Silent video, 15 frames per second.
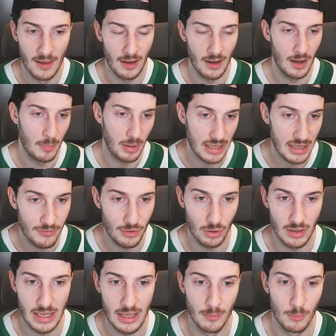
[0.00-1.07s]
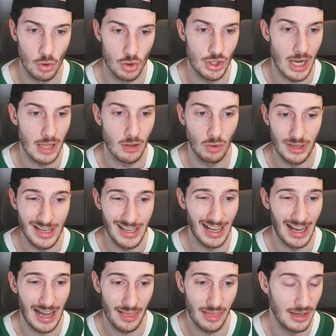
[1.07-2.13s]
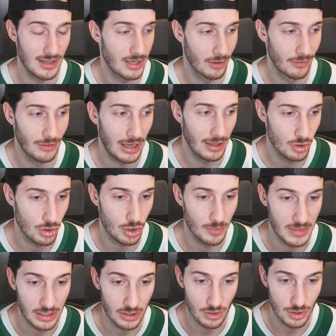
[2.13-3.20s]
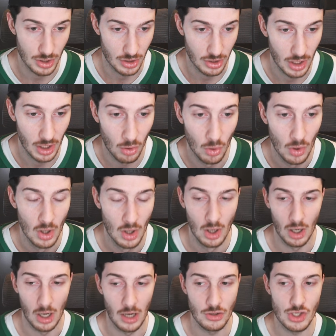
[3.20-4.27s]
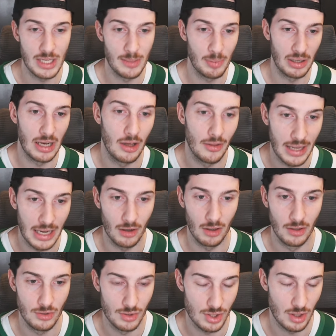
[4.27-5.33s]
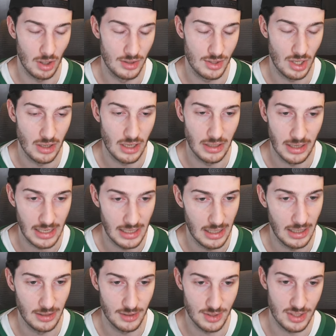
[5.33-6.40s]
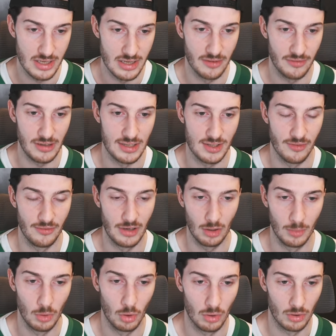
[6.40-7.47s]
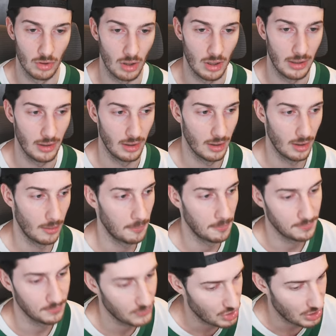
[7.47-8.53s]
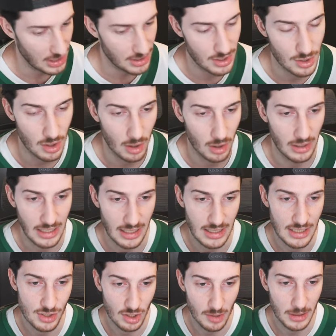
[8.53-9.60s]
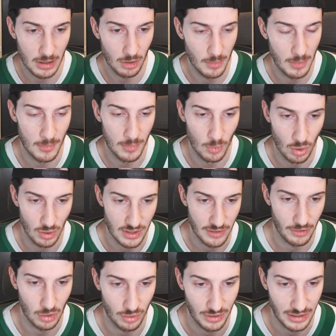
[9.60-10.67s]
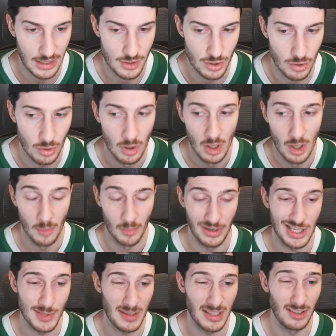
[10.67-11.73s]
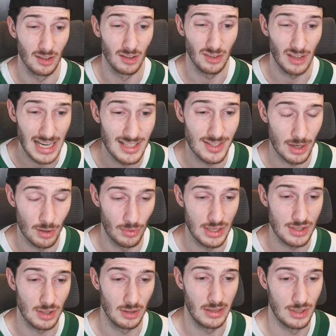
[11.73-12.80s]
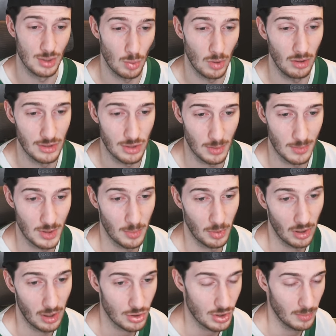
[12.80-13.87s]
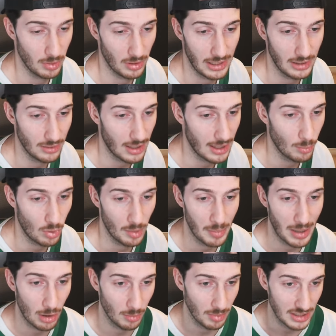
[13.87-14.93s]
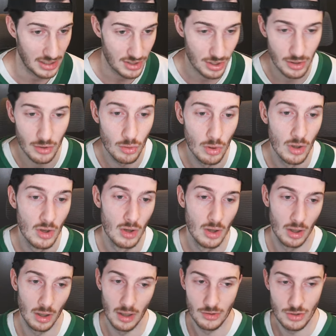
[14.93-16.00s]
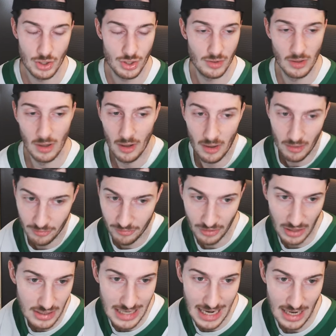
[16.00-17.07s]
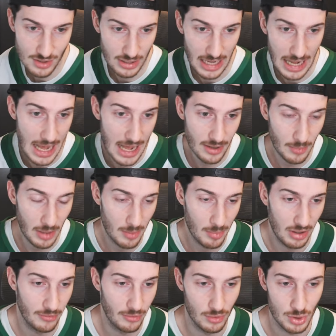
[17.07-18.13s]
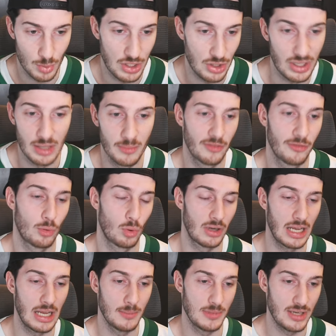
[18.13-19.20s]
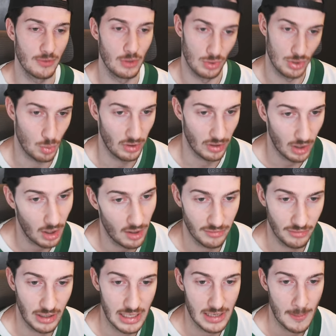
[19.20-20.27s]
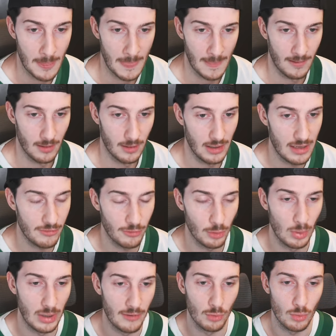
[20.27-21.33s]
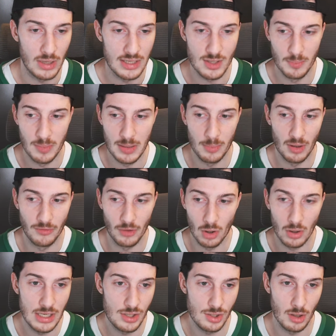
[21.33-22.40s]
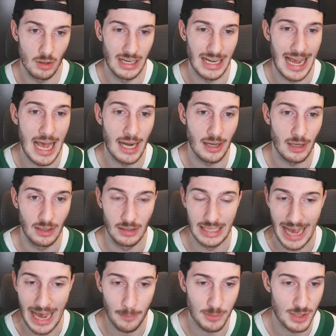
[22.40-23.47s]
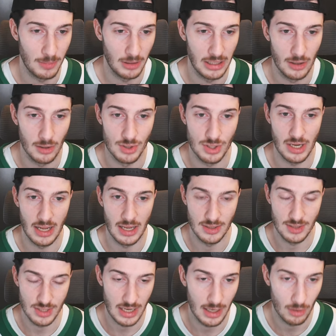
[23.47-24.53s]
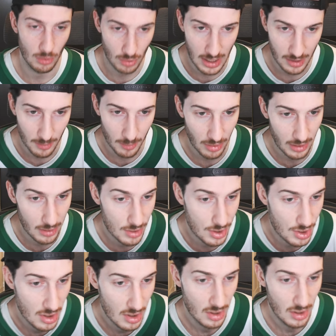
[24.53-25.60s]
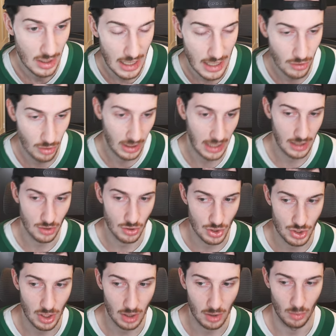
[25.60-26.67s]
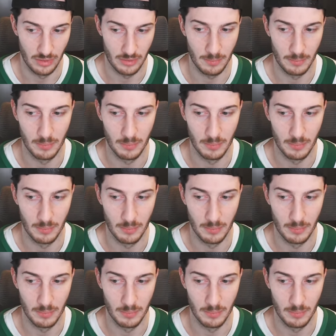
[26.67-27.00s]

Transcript: Uh, but if you're in a more shallow league, I think Teravainen should be good to go uh, just keep an eye on that on your on Sunday night and see if he's available or not. Um, chances are, again, he's going to be a little bit more difficult to get to, but he's been lights out recently as well in terms of production, playing line one, power play two. Uh, just a fantastic ad, in my opinion, for this week. You get him for four games, even though it's one off night. Uh, if for whatever reason people have already started adding Caps players and Seattle Kraken players, and you're kind of just stuck with